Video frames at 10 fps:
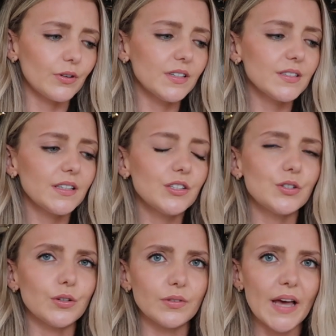honestly the
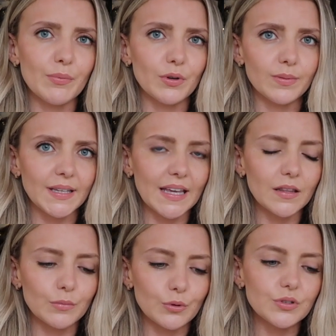tool that I probably get
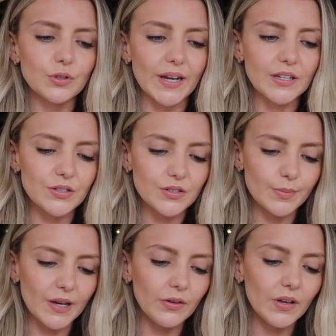the most questions
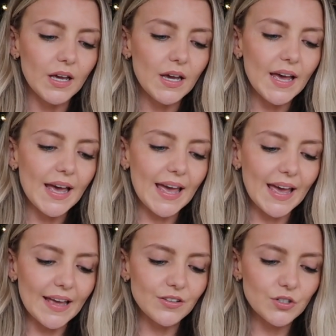about.
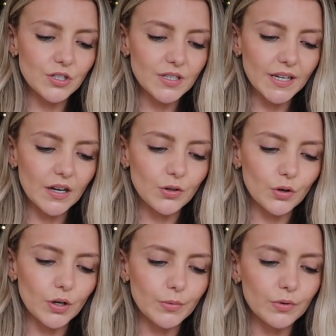It is just like a
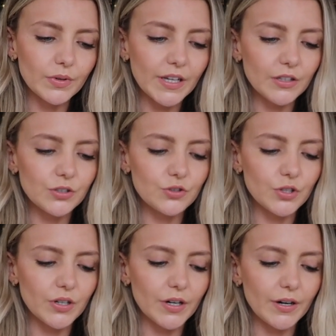normal
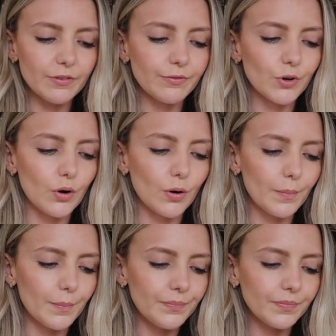extruder
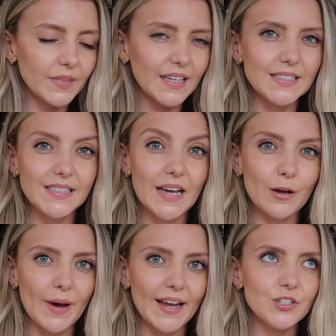from like a
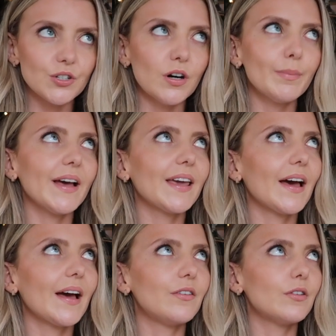DIY shop. I
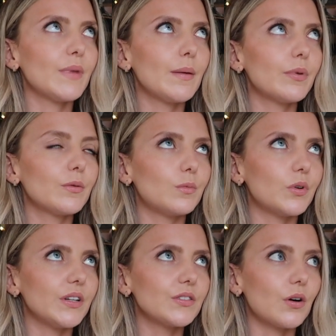can't remember
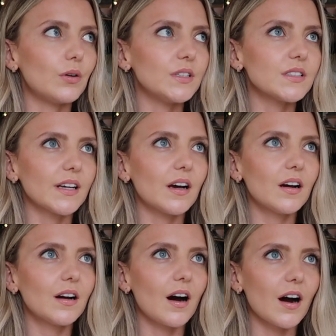what it's called. It's like a
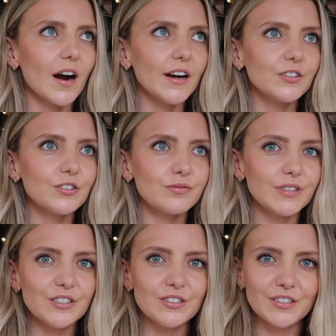
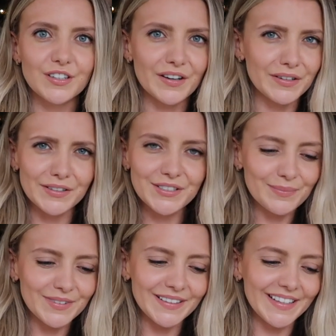cartridge gun or
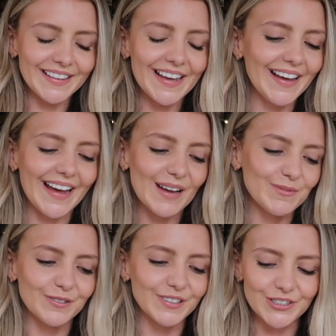something like that. I'm
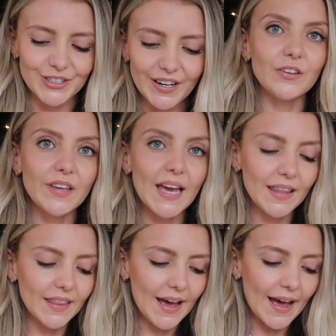not really sure. You
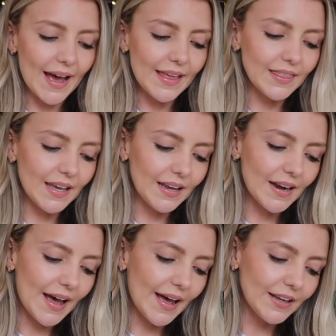get that, and then
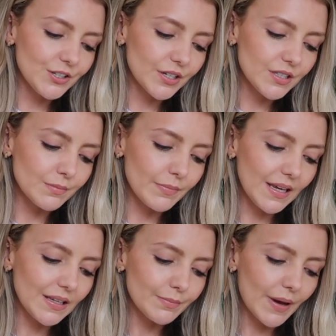I just
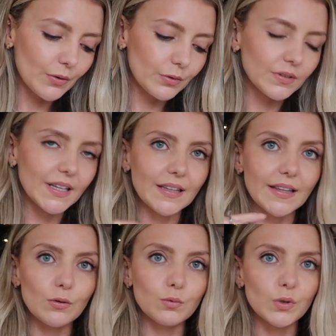made my own like
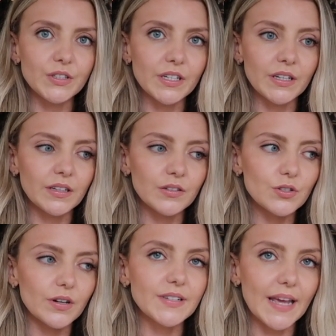little wooden
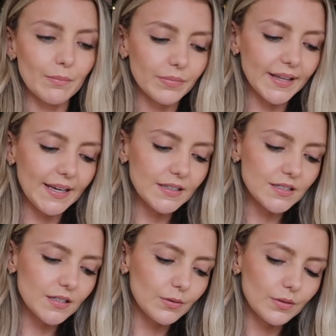sort of templates,
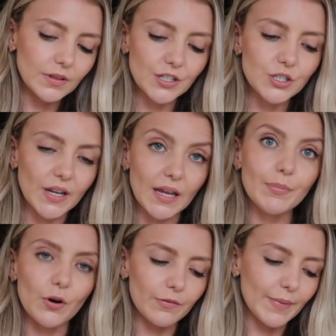the shape
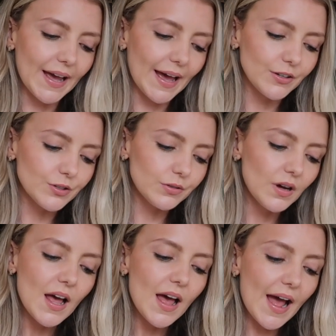of my handle,
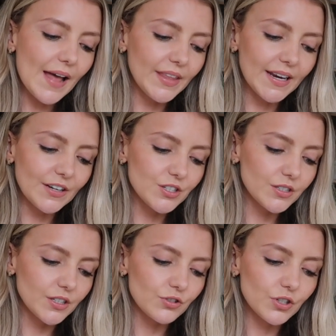and then I
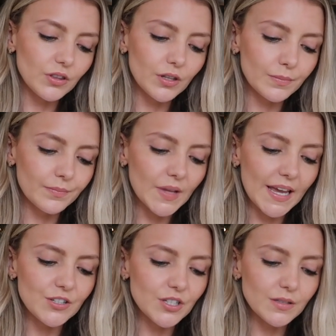just extrude them.
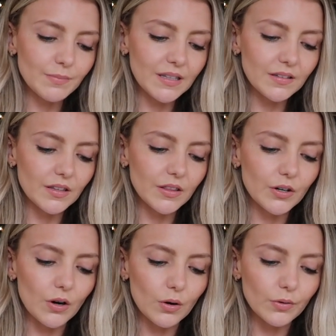It just means that
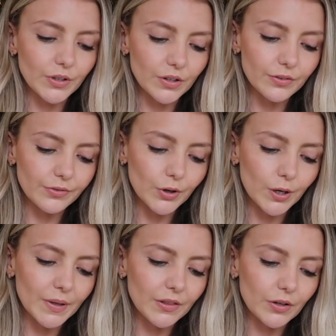they're all
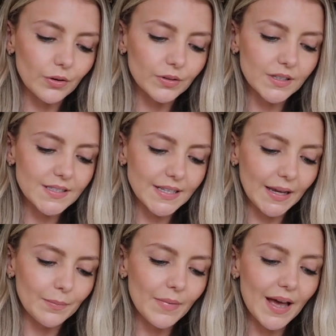uniform and they're all the
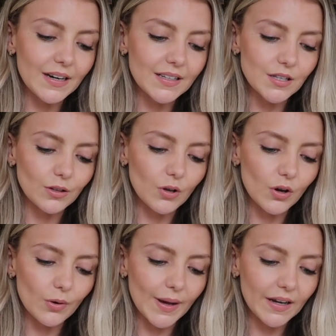same, and it's a
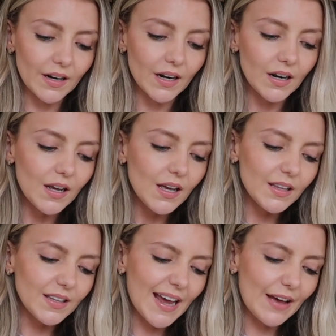lot quicker
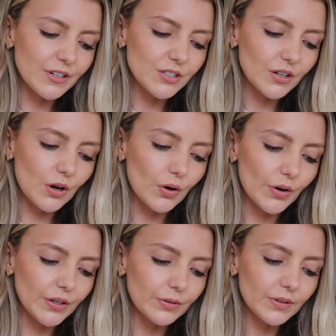than having to
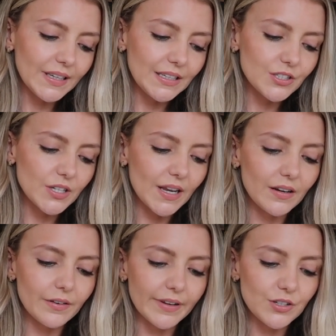coil each
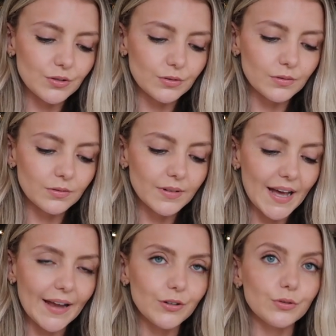individual
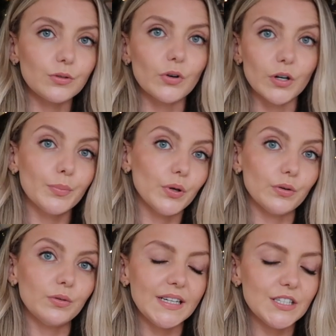handle or
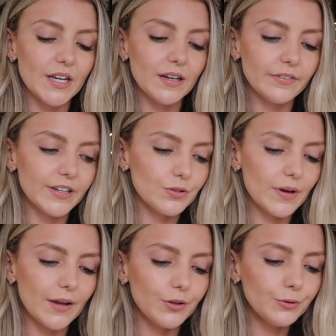pull each individual
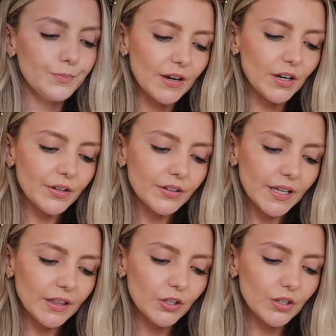handle. Another
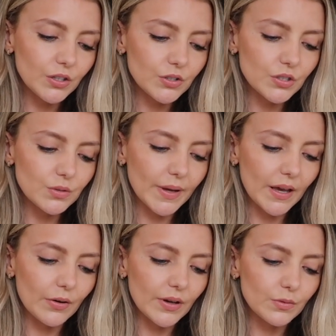thing that you can do as
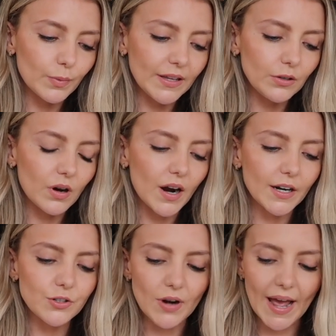well is when you
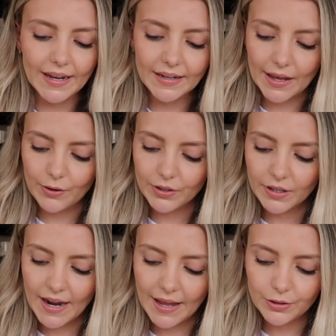are drying out
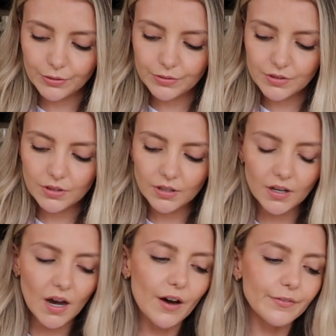your handles,
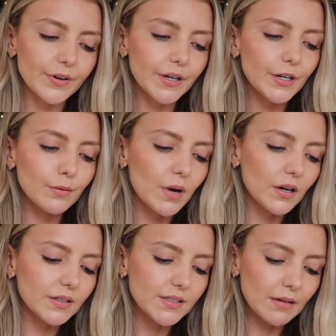cover your
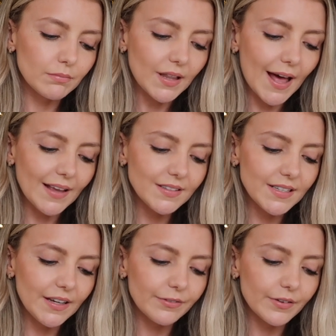mugs in
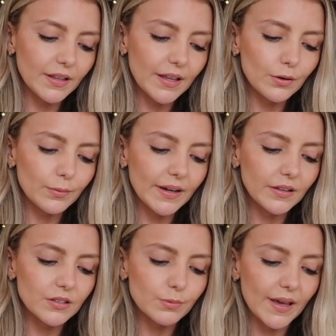plastic for a little
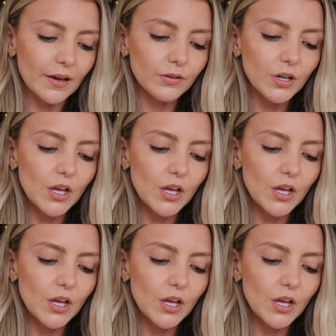while as well,